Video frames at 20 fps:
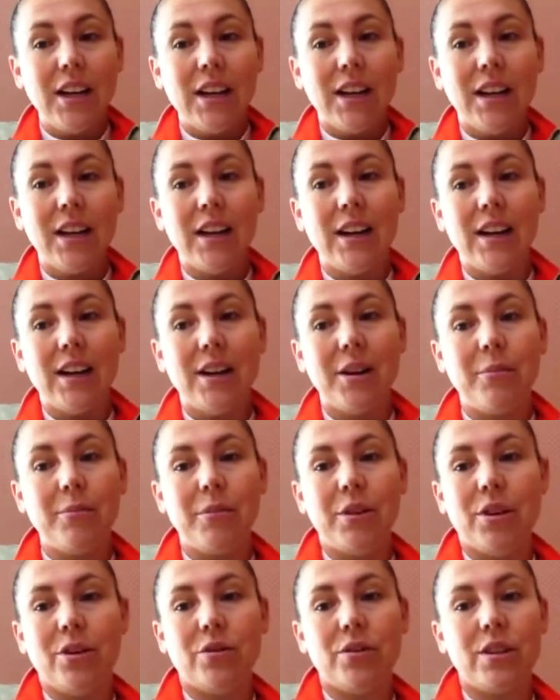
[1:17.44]

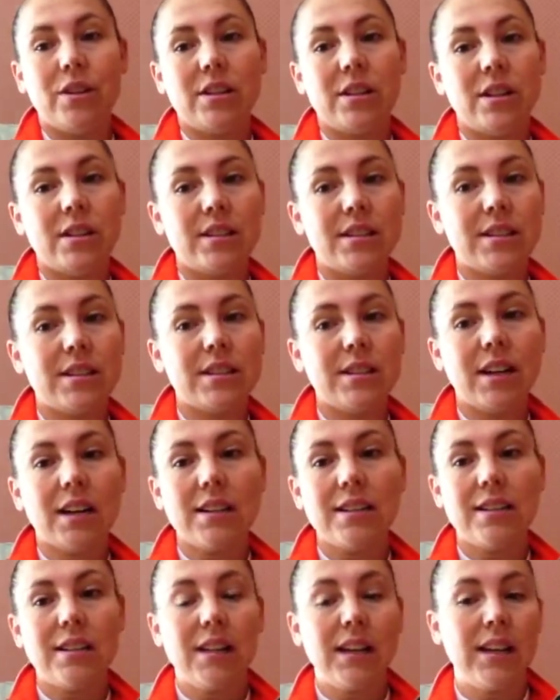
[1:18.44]
It
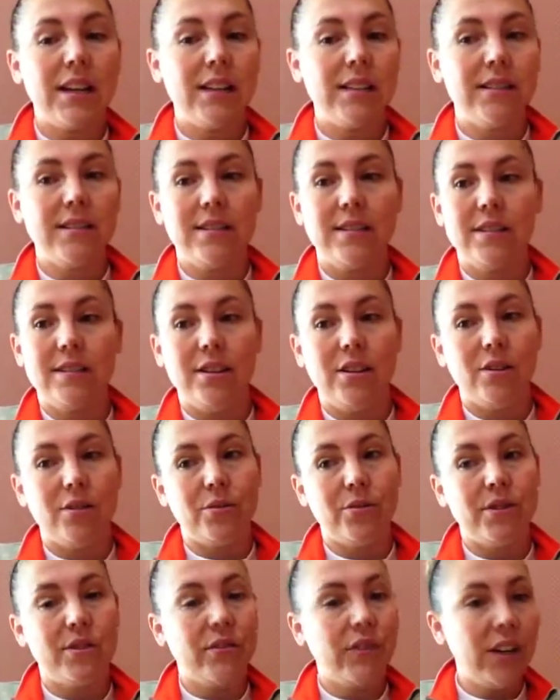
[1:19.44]
discusses its
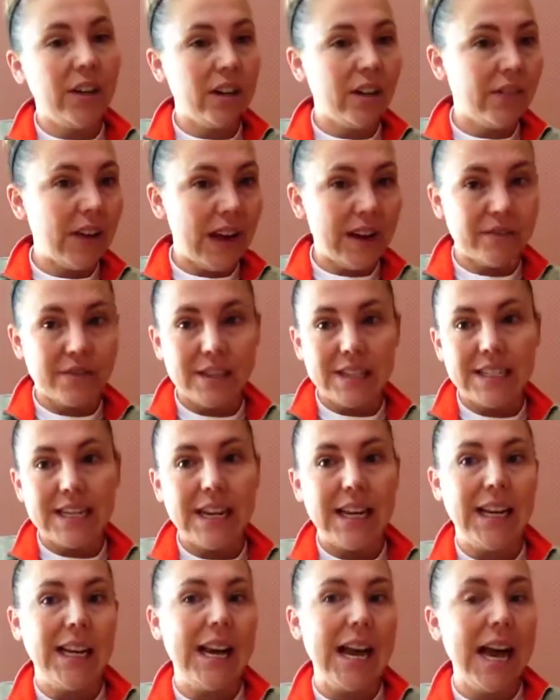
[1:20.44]
sphere of
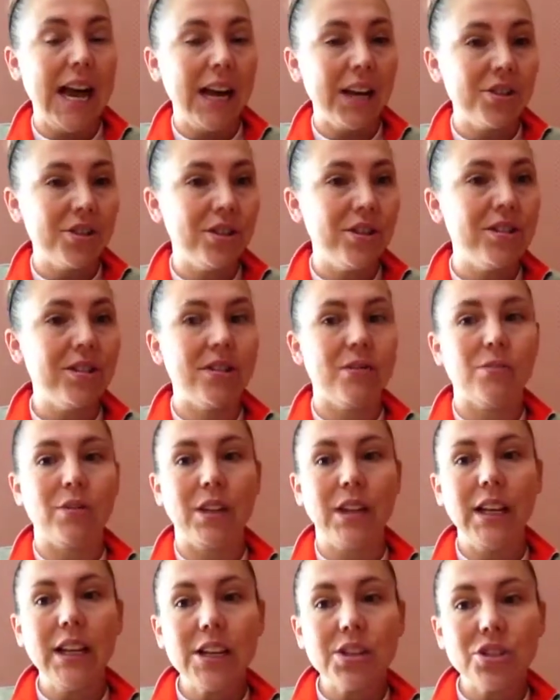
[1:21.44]
everyday actions and
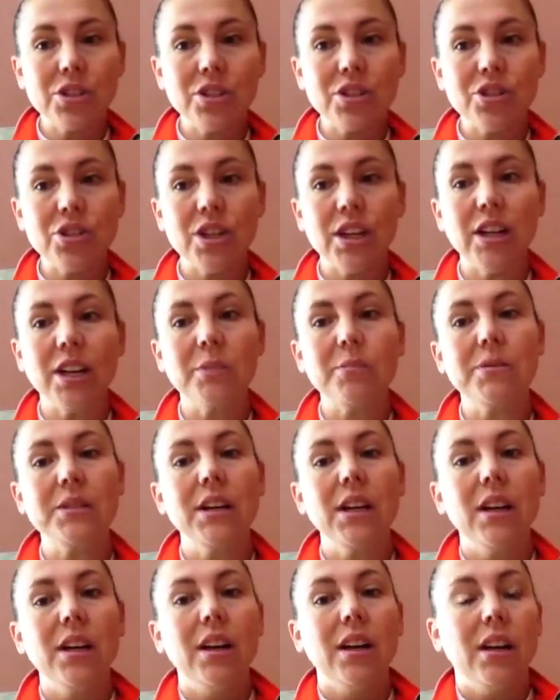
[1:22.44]
relationships.
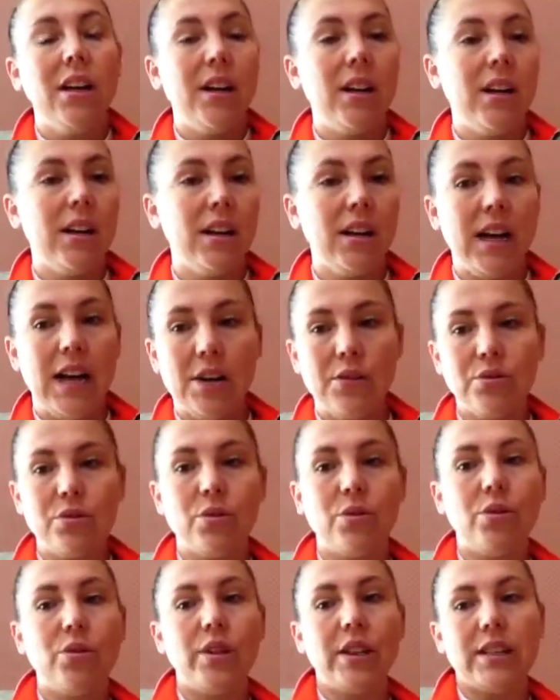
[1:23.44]

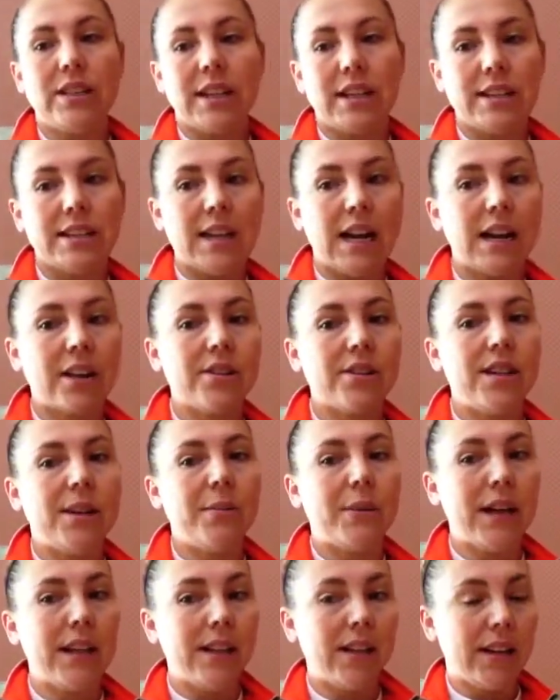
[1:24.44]
Household, they say a soccer team,
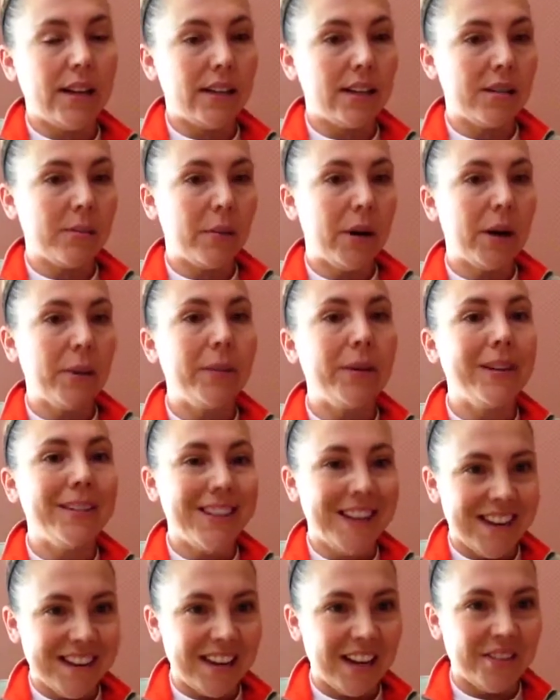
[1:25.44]
an athletic department,
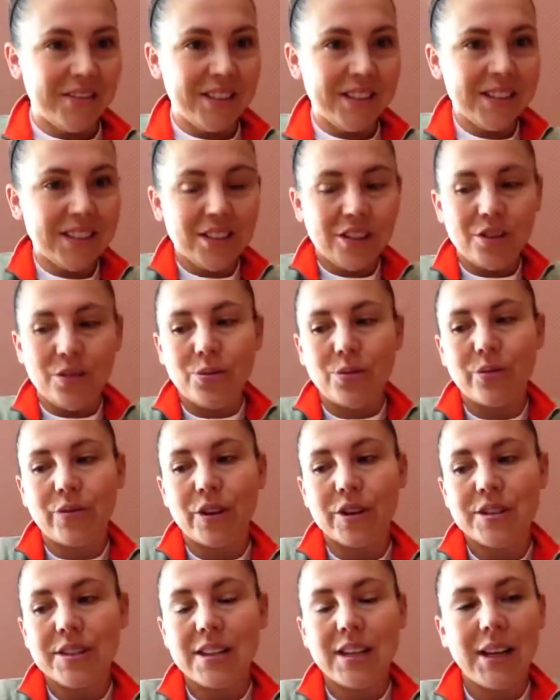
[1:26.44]
and obviously a
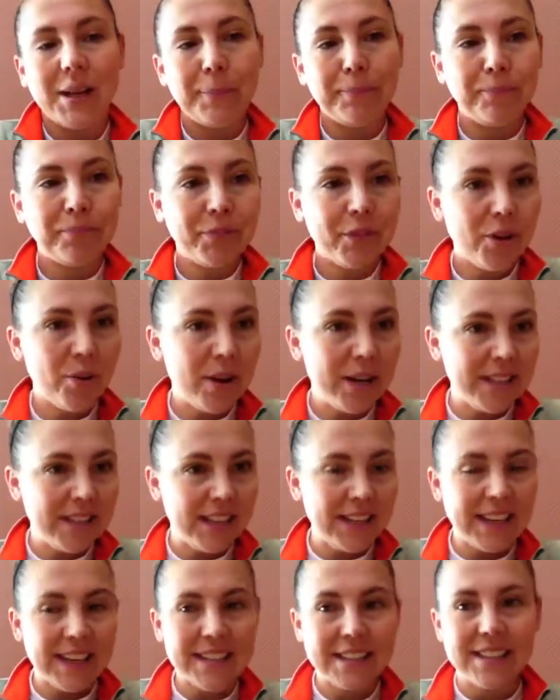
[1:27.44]
university. Go ahead to
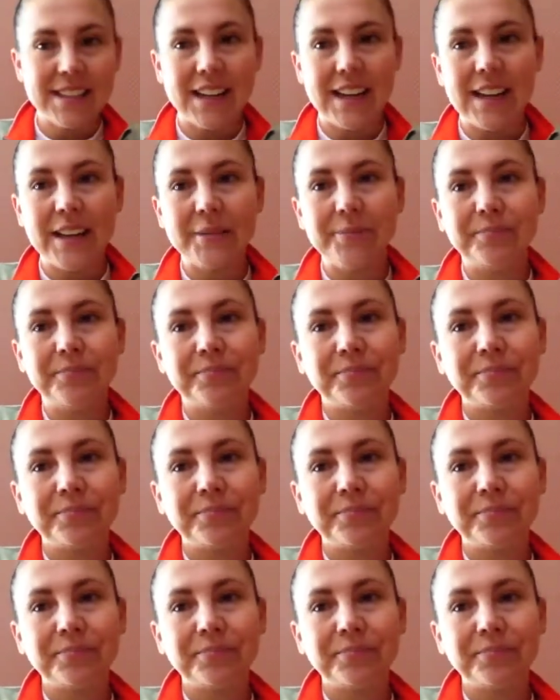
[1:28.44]
the next slide.